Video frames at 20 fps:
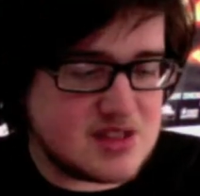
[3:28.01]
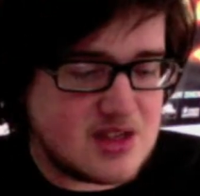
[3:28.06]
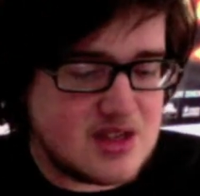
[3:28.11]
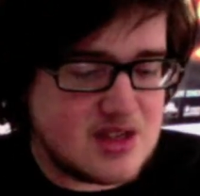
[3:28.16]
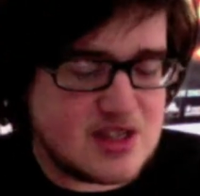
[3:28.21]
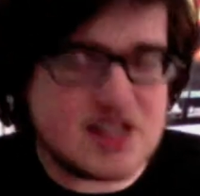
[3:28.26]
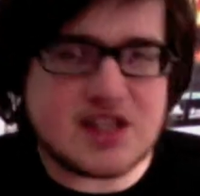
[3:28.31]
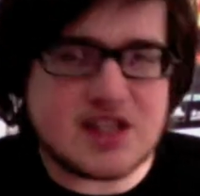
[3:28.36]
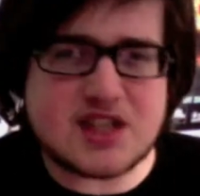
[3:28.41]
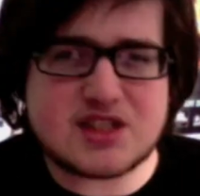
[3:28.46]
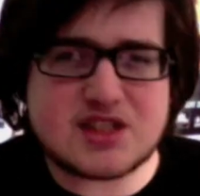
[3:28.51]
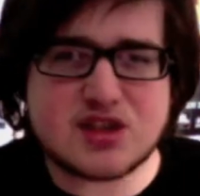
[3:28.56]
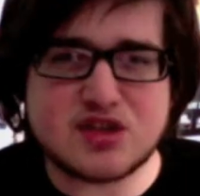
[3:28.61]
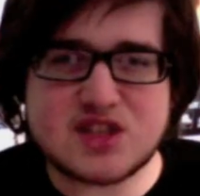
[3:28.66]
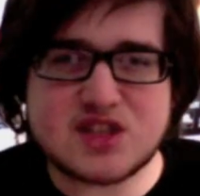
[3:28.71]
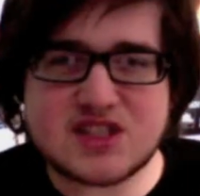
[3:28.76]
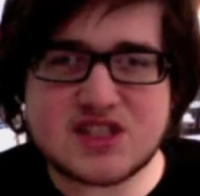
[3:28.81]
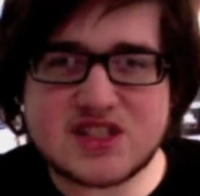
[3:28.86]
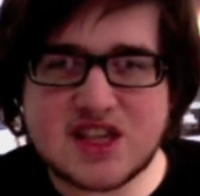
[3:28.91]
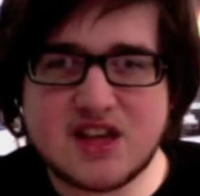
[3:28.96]
It's good to
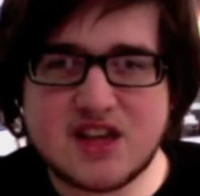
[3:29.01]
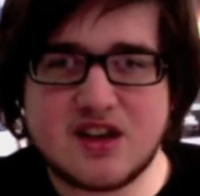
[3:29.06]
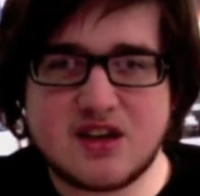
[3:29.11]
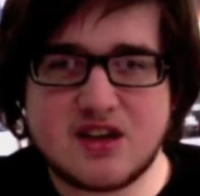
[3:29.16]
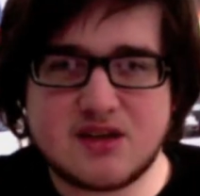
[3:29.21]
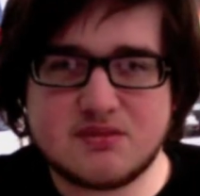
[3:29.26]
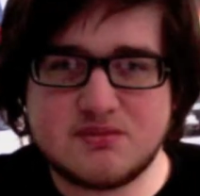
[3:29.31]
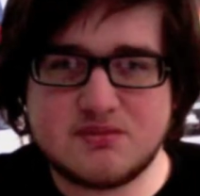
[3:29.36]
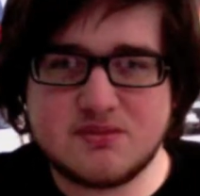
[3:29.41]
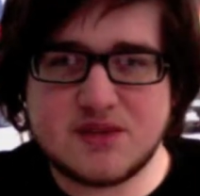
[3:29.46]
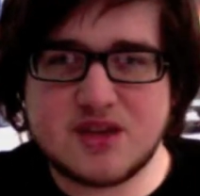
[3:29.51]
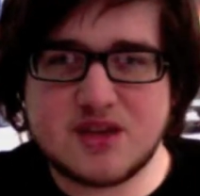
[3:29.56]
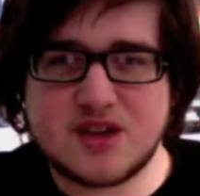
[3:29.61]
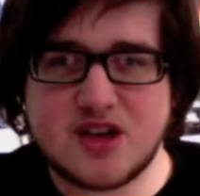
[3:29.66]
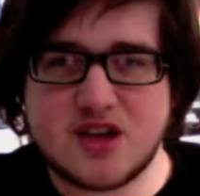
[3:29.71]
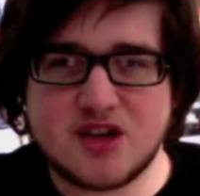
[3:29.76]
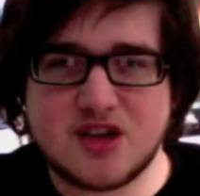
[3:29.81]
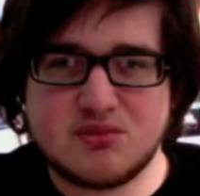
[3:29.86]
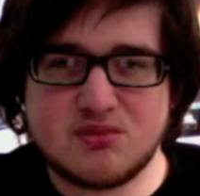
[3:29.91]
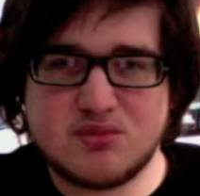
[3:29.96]
see her,
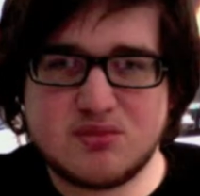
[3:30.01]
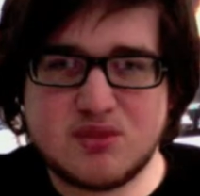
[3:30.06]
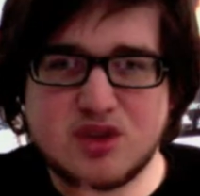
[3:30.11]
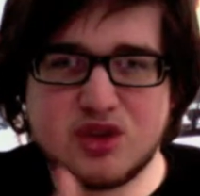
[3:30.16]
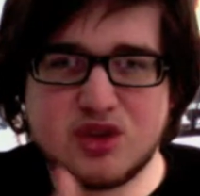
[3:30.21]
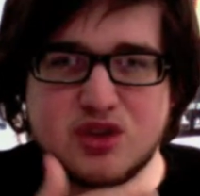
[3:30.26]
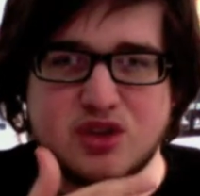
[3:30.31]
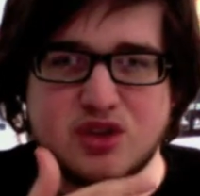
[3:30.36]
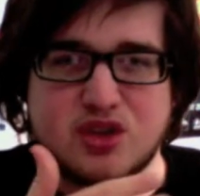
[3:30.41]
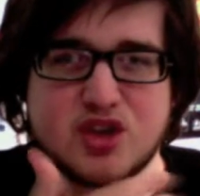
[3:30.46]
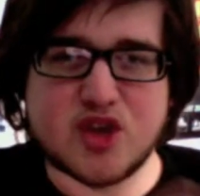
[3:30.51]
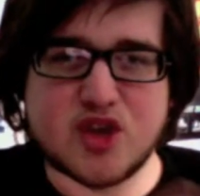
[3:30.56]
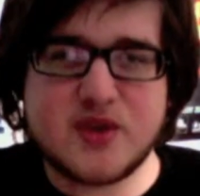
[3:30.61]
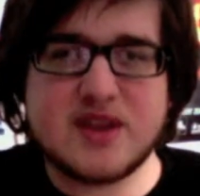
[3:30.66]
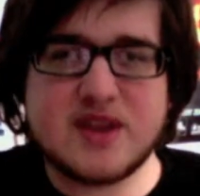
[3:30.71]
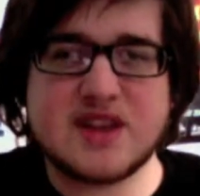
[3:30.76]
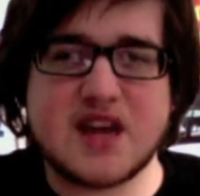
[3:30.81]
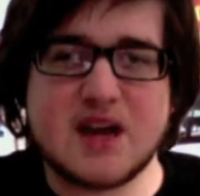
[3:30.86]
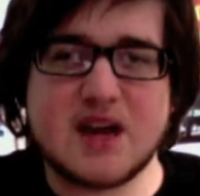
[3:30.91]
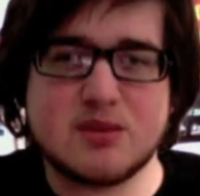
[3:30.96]
doing
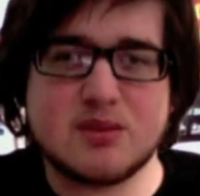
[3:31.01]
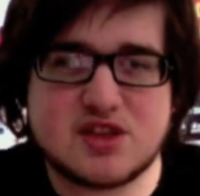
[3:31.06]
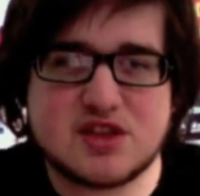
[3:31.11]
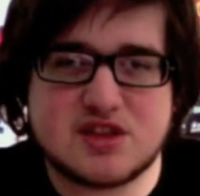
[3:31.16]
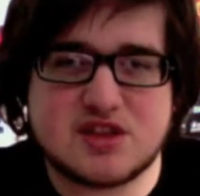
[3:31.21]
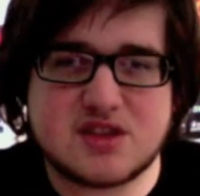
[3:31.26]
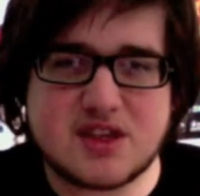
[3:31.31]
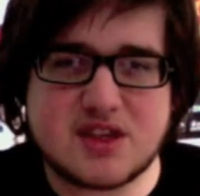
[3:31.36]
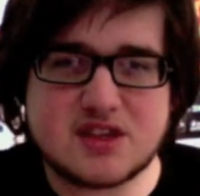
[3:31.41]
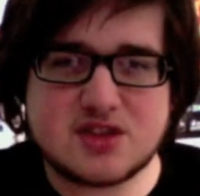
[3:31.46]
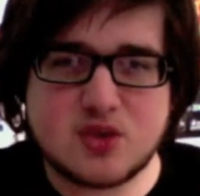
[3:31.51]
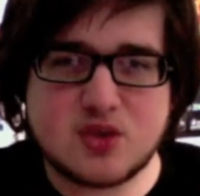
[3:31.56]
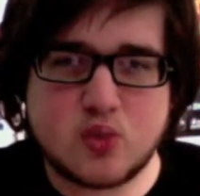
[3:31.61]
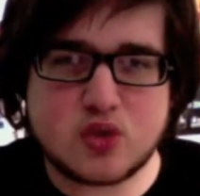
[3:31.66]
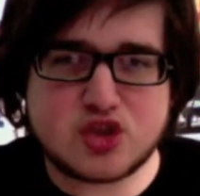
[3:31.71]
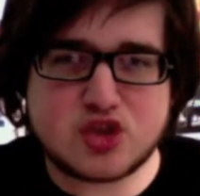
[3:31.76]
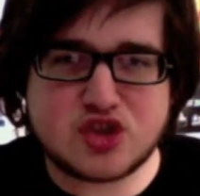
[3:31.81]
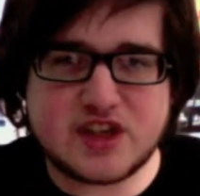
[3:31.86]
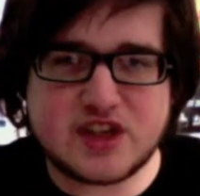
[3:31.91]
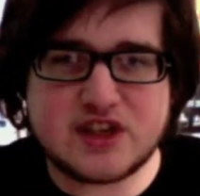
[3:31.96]
that, because that's what
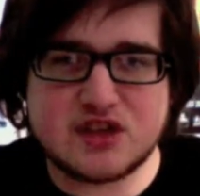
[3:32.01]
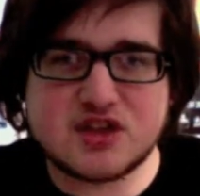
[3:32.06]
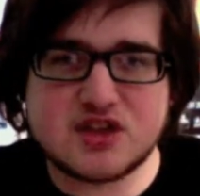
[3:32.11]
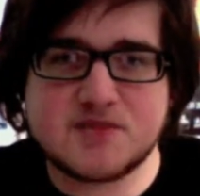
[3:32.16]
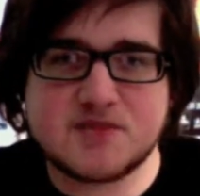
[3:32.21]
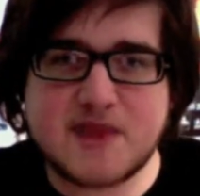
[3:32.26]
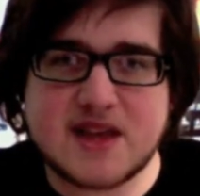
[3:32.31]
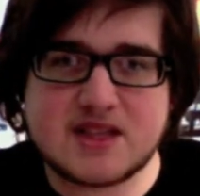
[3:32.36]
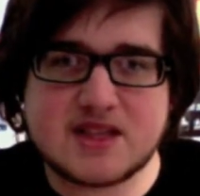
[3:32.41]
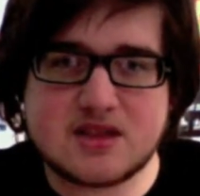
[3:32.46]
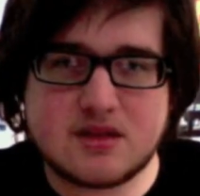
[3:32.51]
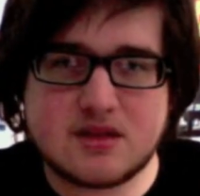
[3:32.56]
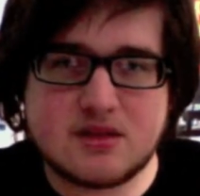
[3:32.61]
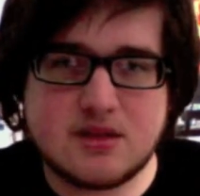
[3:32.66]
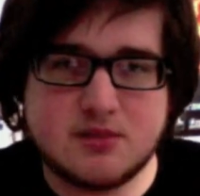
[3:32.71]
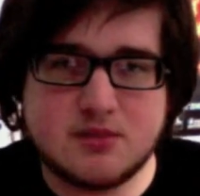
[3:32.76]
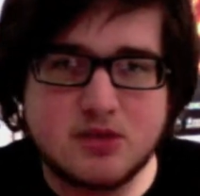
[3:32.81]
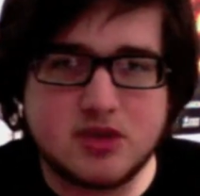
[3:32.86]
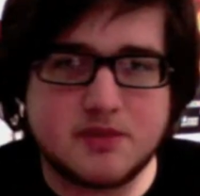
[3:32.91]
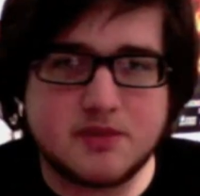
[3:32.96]
she does best, in
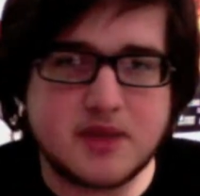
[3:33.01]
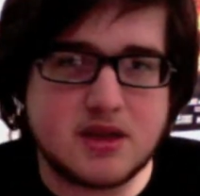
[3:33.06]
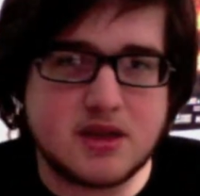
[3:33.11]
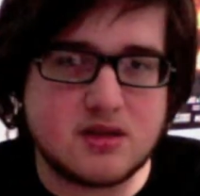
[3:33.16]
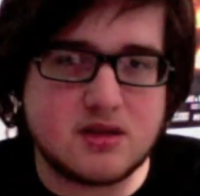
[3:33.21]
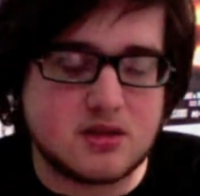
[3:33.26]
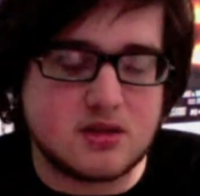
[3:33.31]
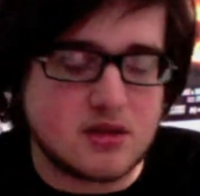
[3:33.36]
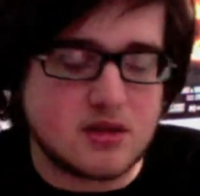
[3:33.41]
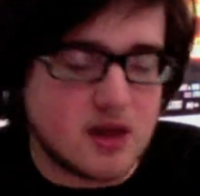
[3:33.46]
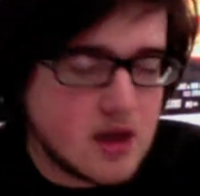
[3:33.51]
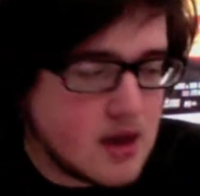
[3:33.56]
my opinion.